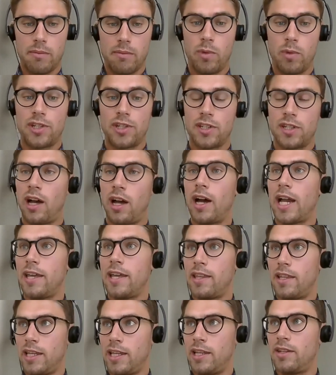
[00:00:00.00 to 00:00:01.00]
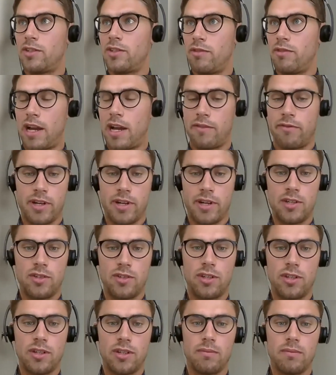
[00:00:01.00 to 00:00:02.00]
which is higher than the industry
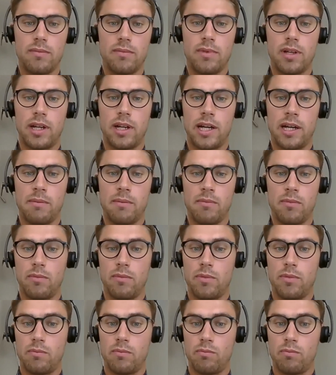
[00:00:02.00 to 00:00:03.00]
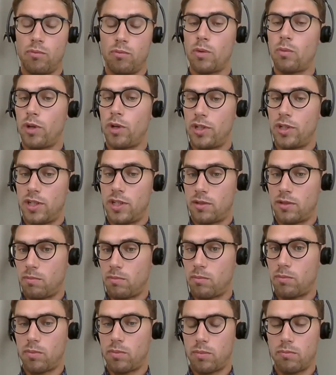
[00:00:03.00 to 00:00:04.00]
average, which is
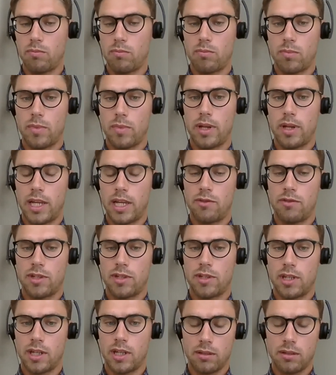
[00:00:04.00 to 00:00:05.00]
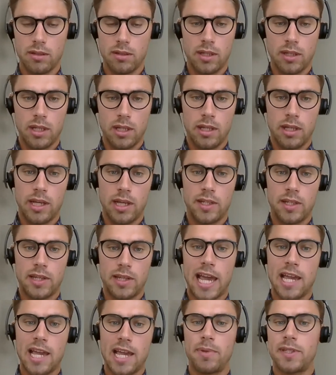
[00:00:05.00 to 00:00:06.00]
interesting. It's
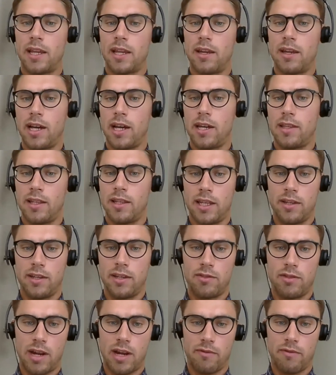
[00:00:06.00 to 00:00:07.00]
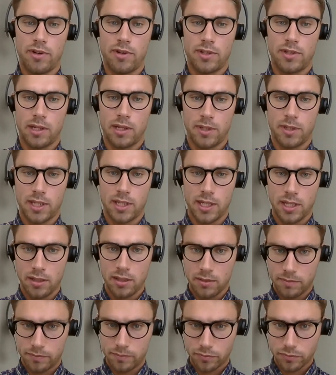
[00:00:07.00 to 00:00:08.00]
8% higher than the industry average that we
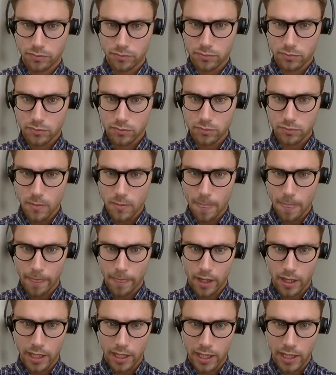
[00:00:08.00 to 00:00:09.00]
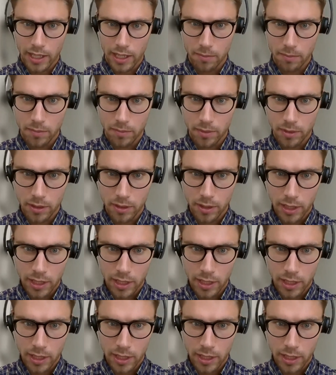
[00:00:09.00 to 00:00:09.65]
see. And